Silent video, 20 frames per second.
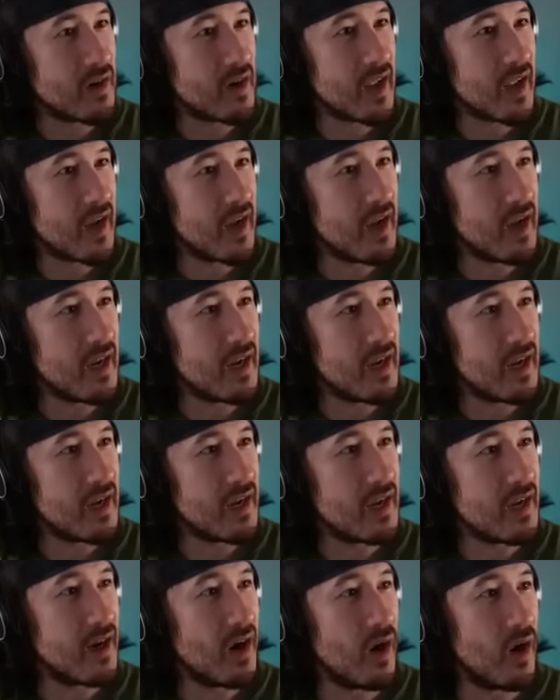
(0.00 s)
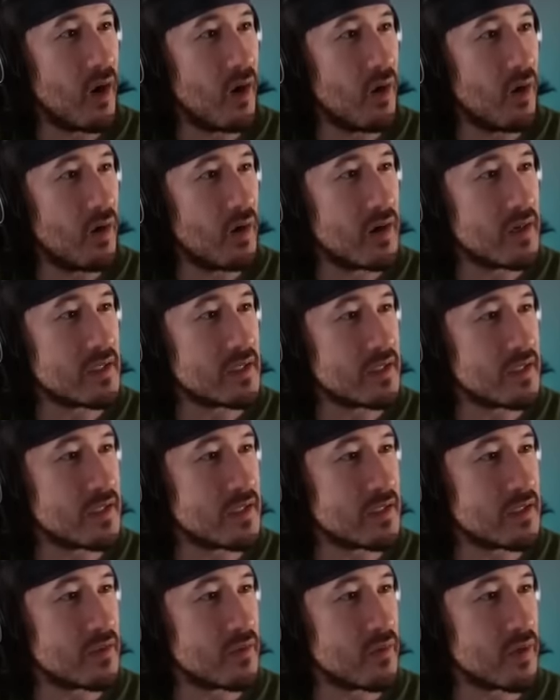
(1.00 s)
Okay. Oh, this
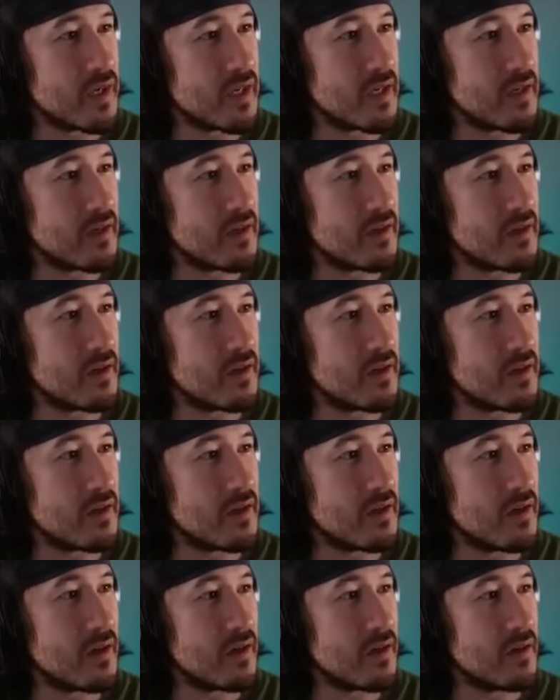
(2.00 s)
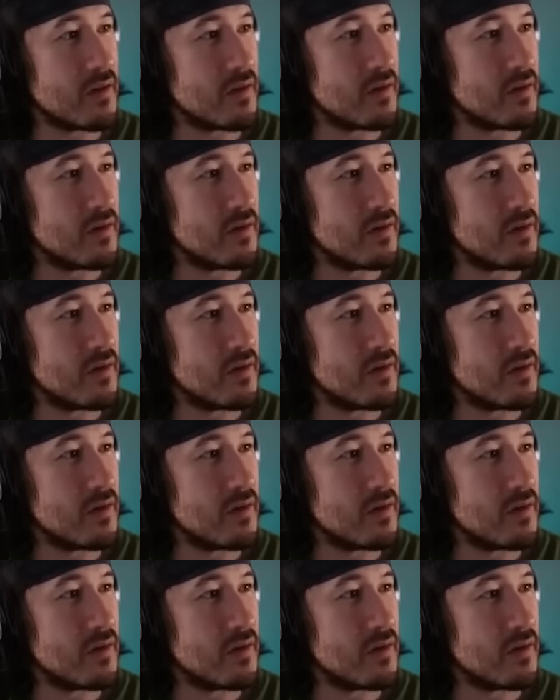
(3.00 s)
is. Wait. Oh.